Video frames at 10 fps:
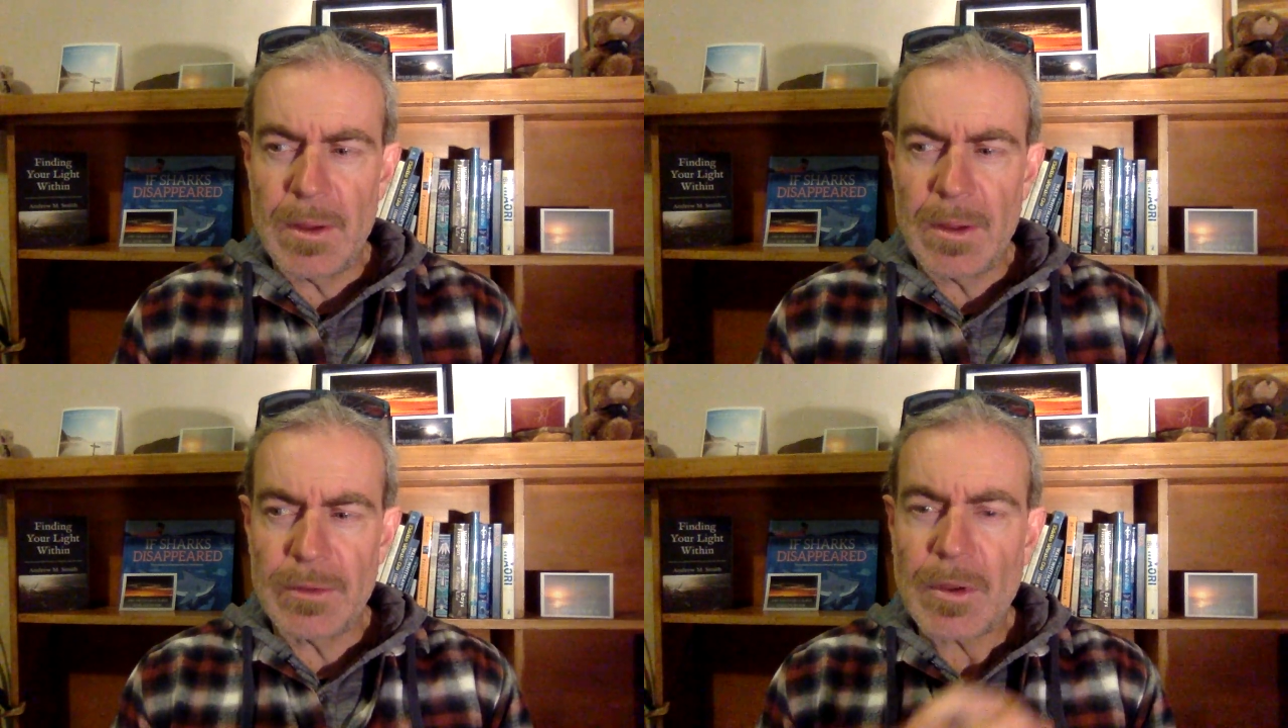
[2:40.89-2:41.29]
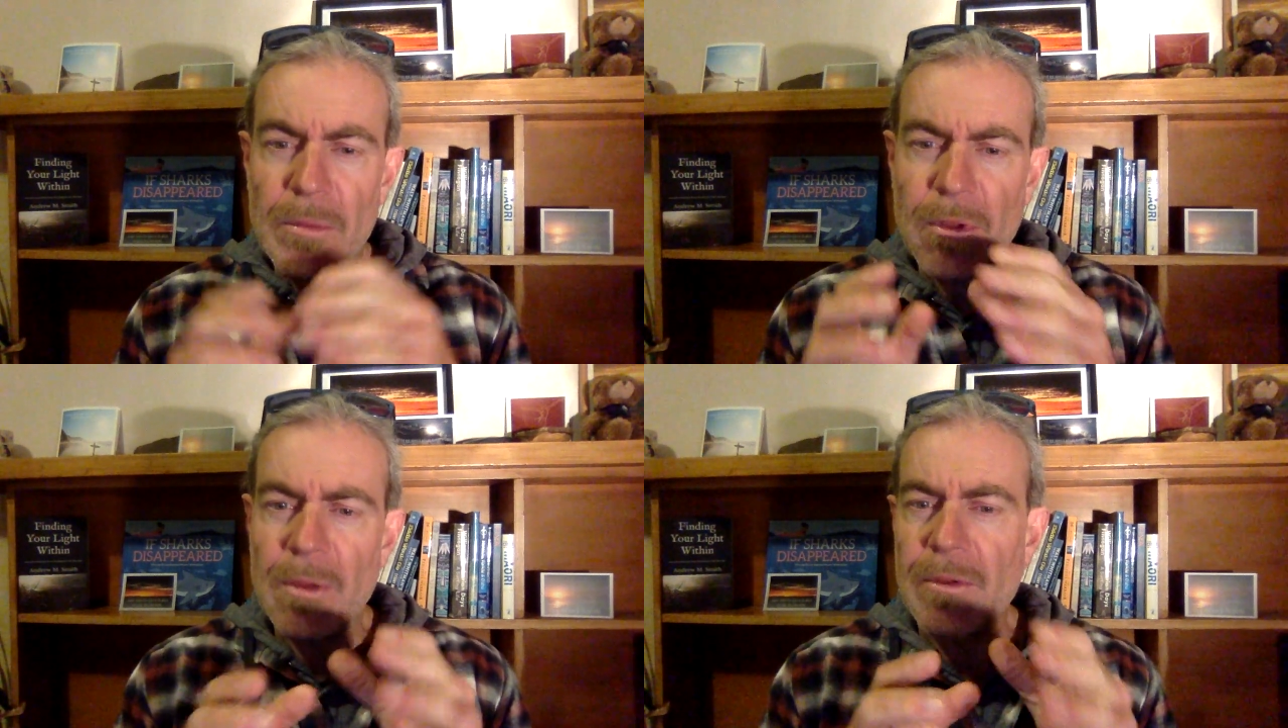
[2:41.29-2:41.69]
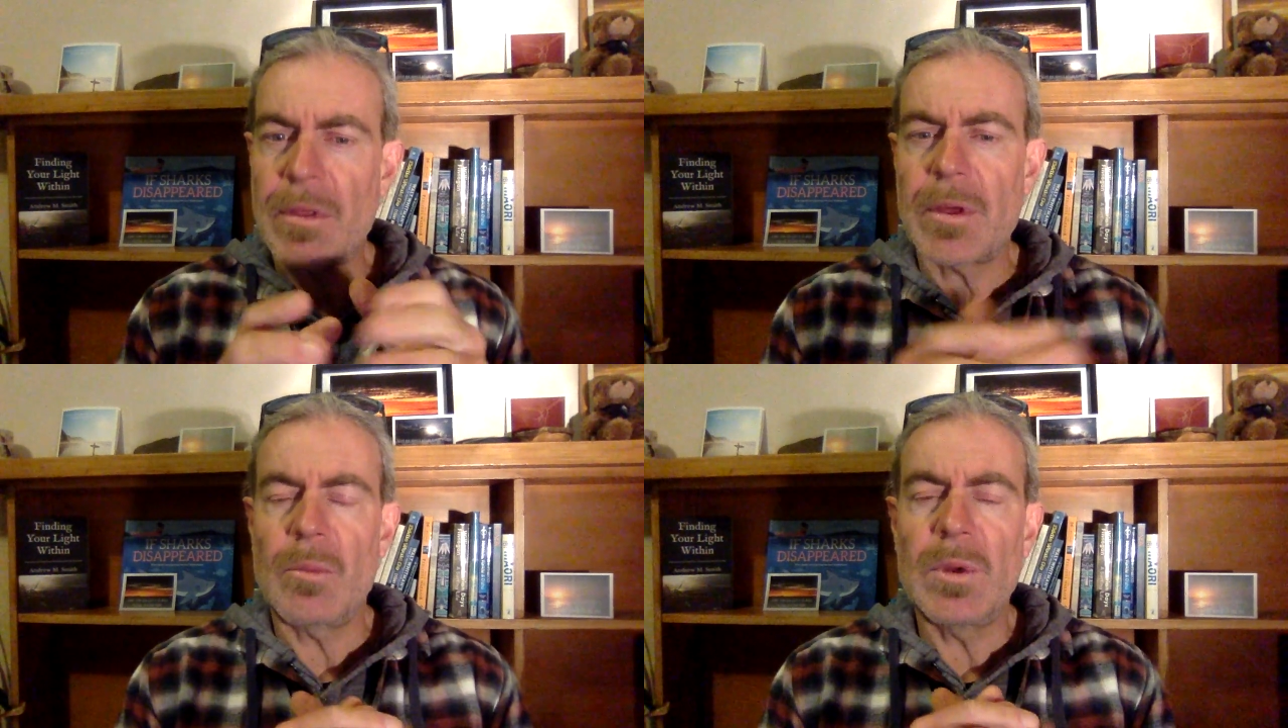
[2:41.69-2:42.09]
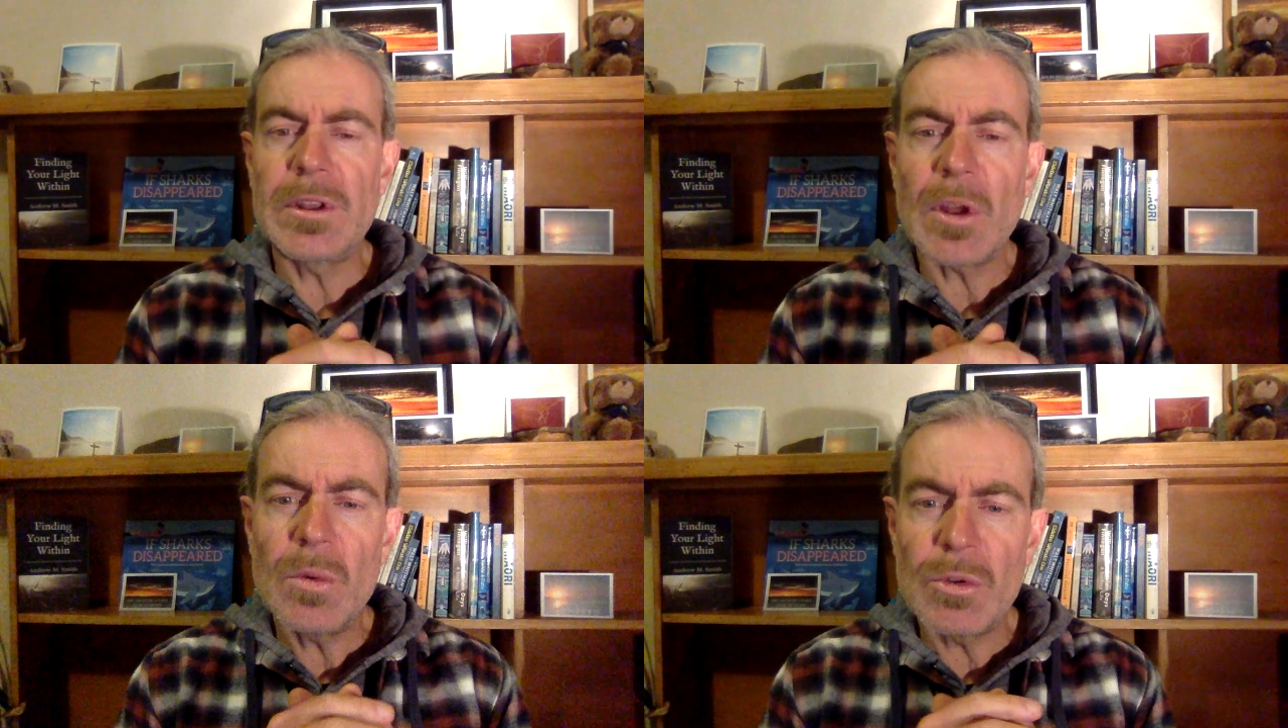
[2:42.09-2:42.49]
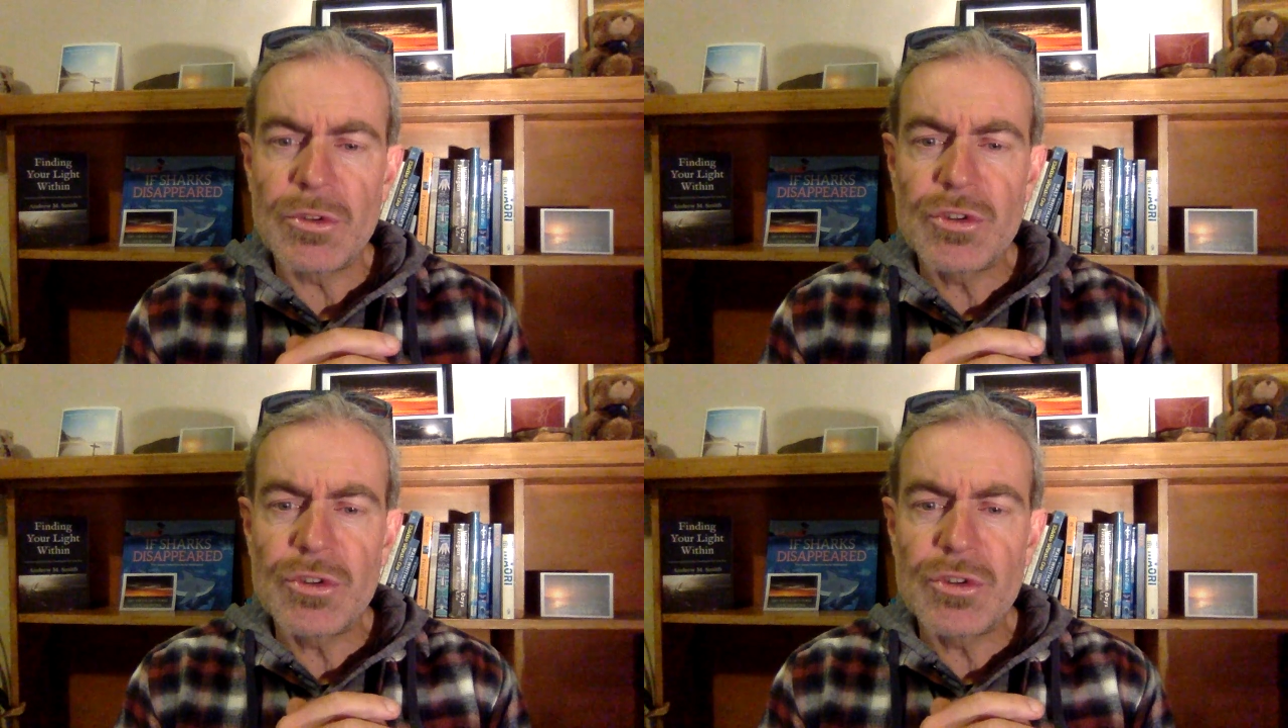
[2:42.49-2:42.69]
sometimes I think we don't